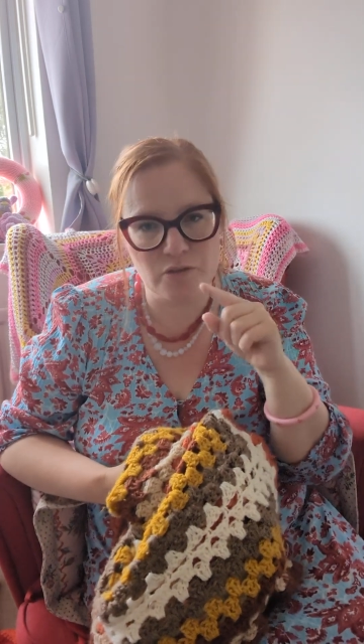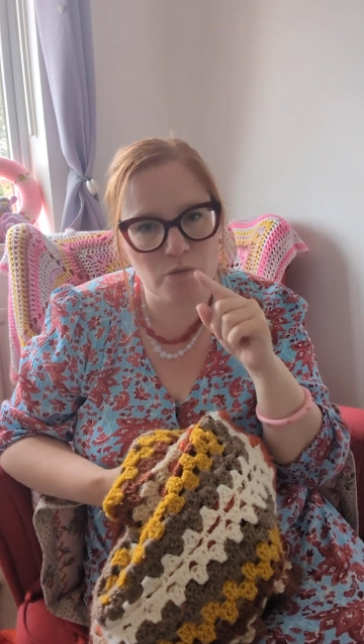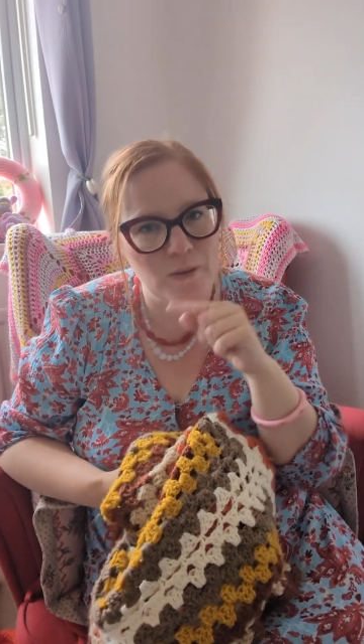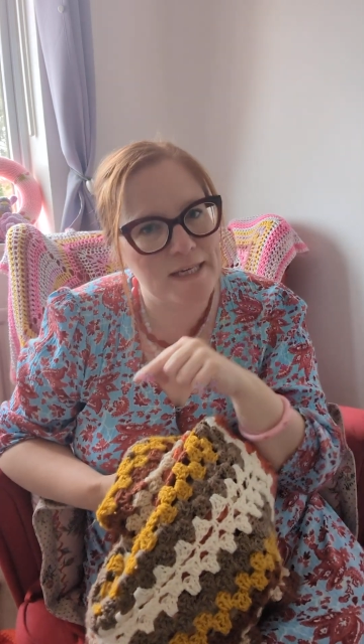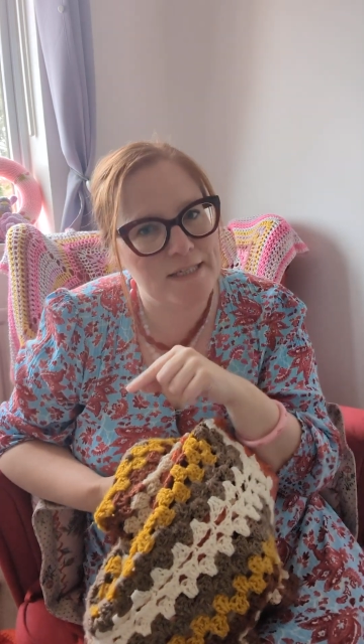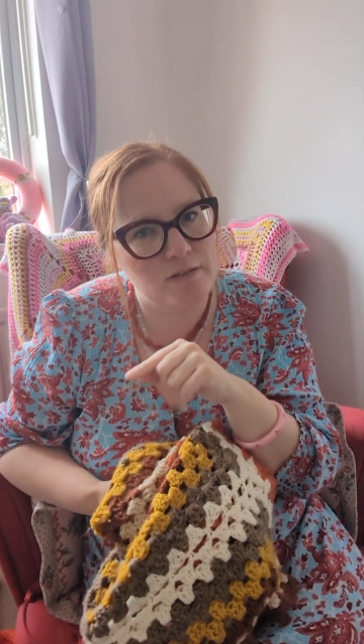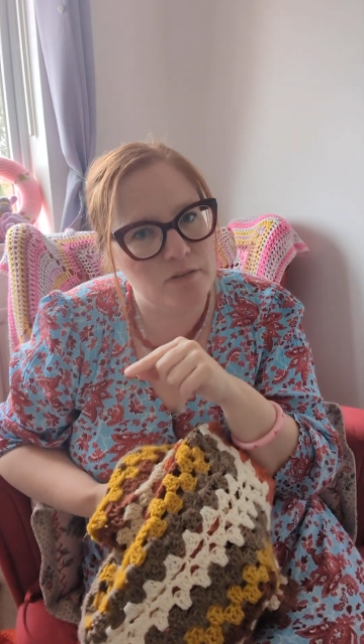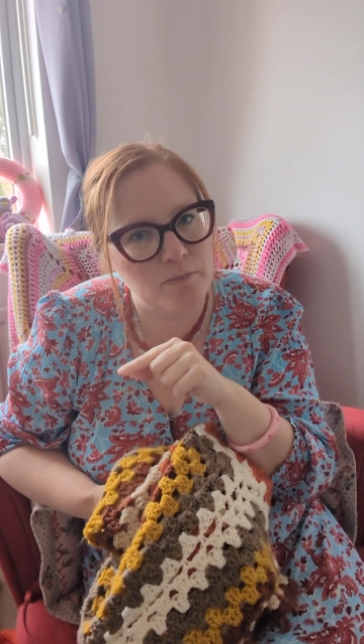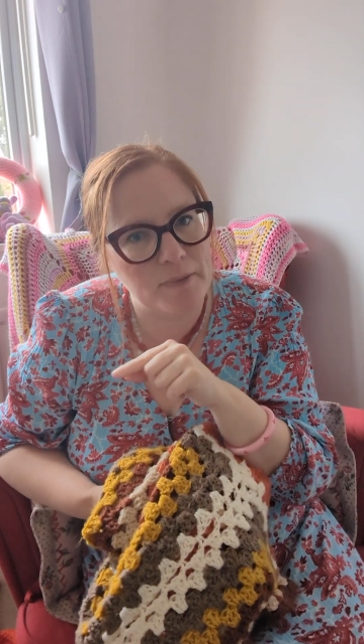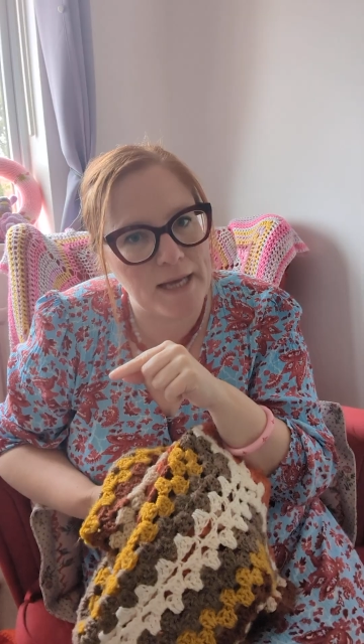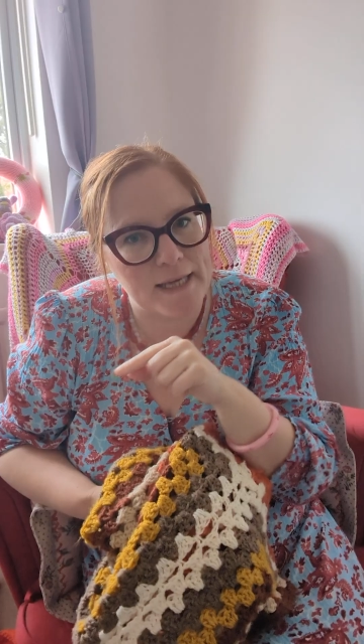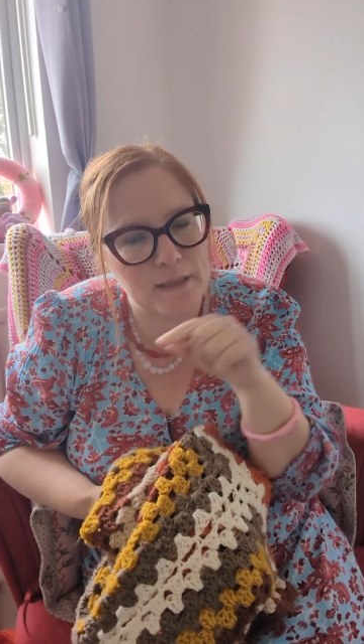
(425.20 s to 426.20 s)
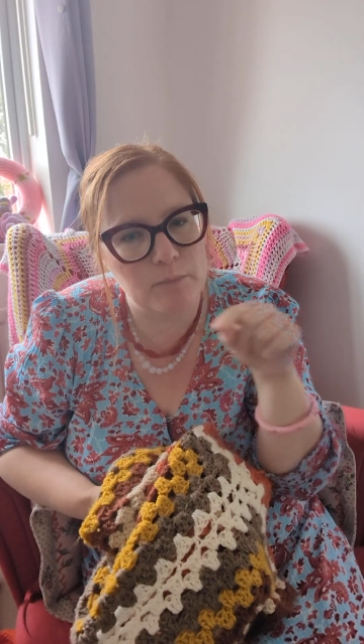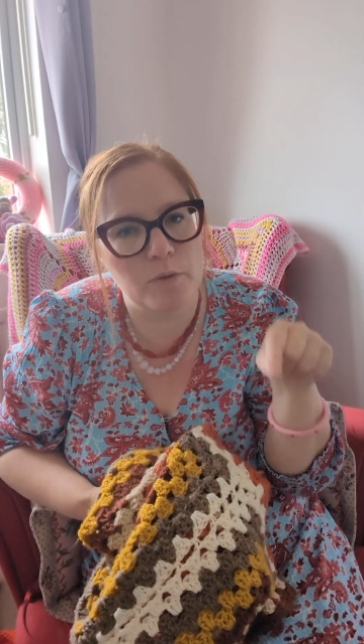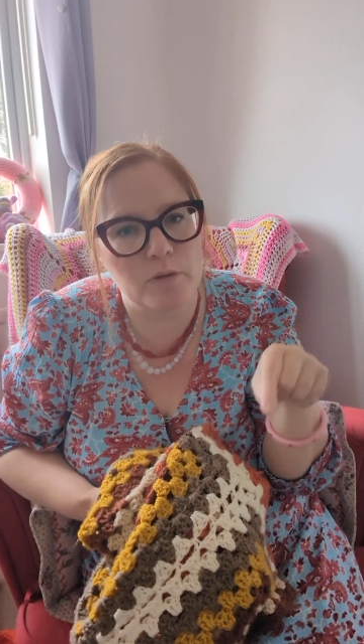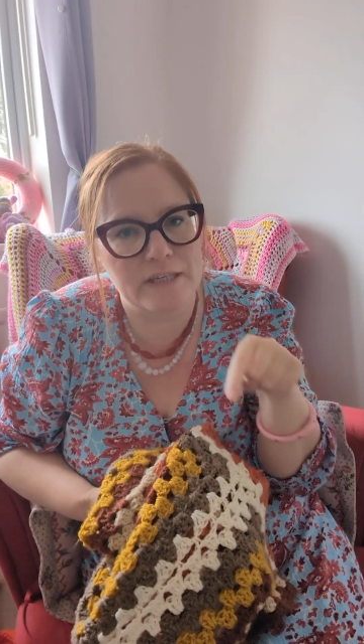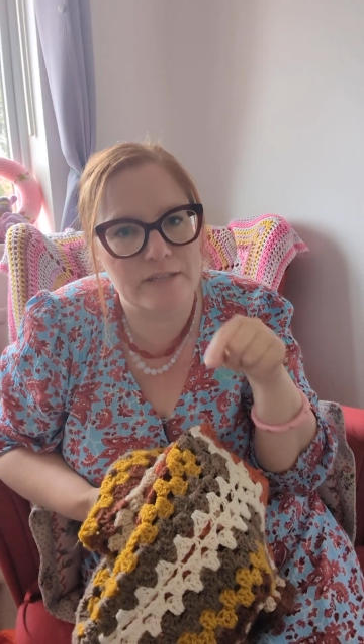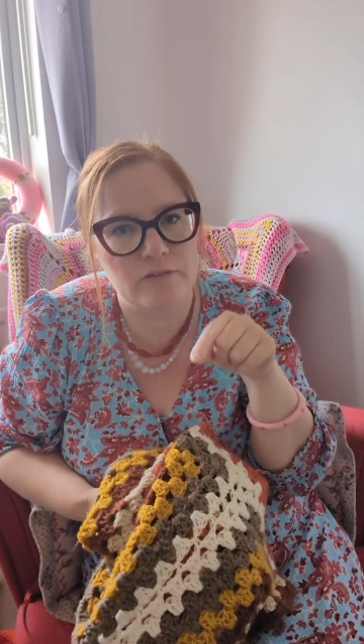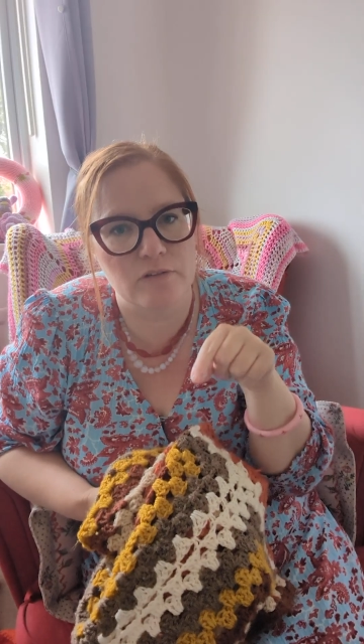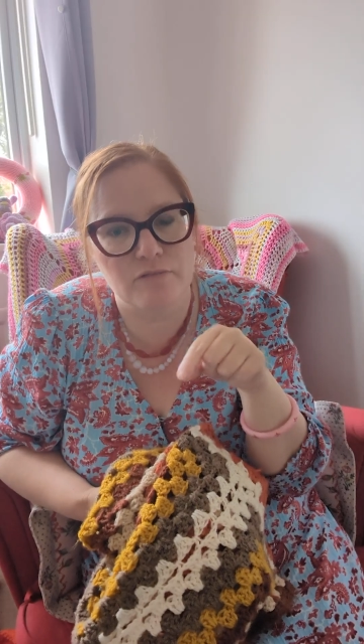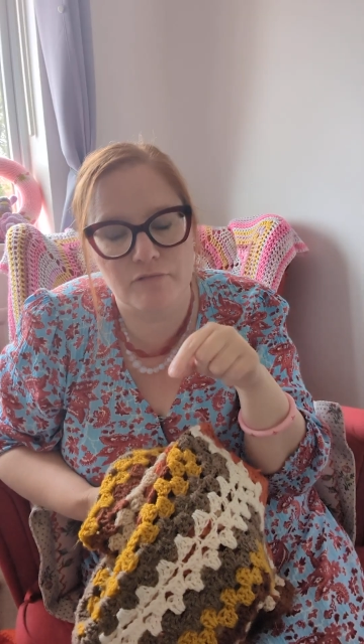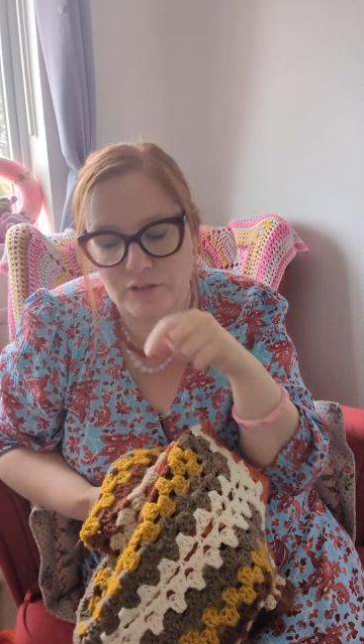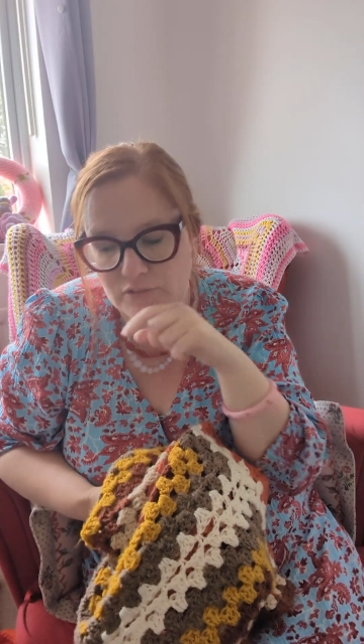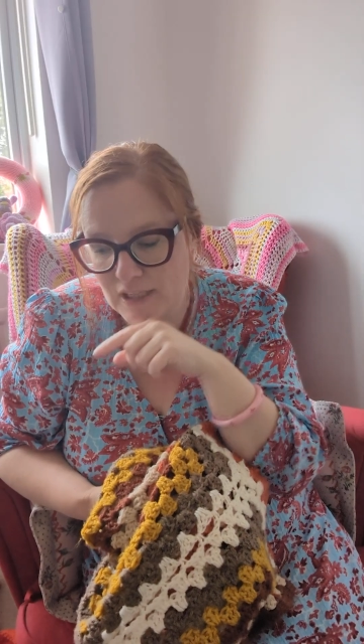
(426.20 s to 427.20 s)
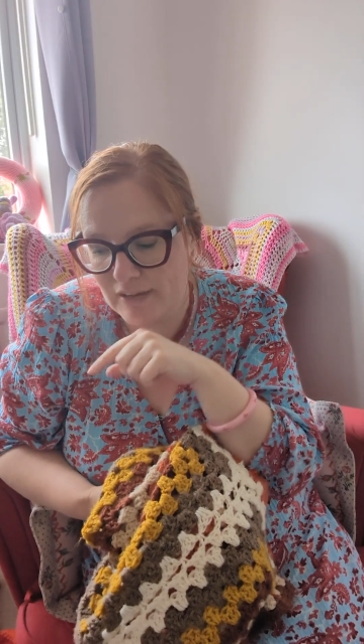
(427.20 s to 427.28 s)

the squares on the back and pockets on the front.